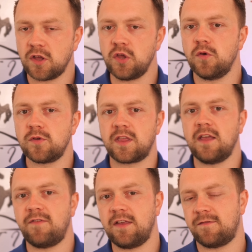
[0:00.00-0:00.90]
used
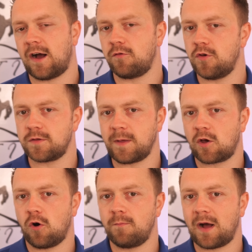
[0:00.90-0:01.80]
EV values be
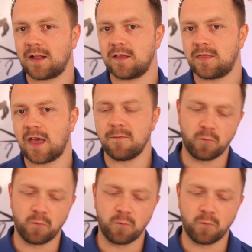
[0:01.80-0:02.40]
combated then?